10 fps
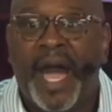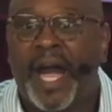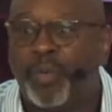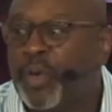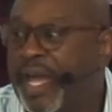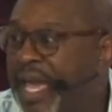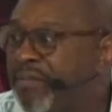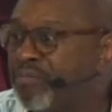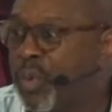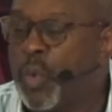I will
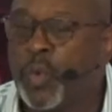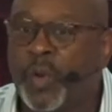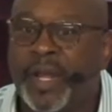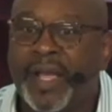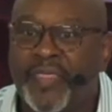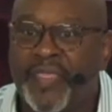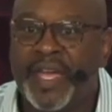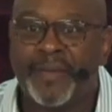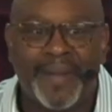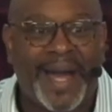have more
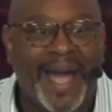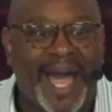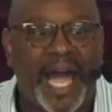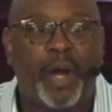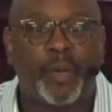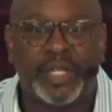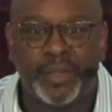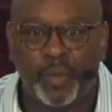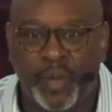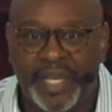than my
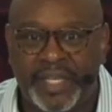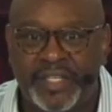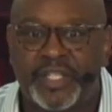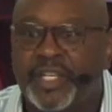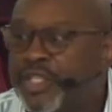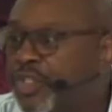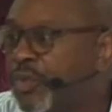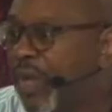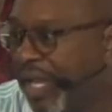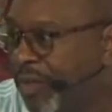hourly wage
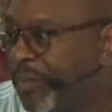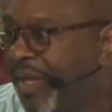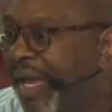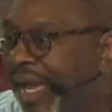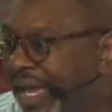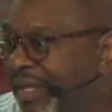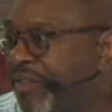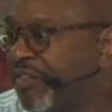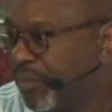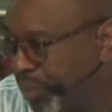to help
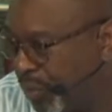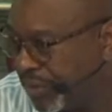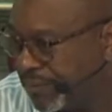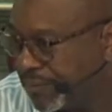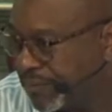and support.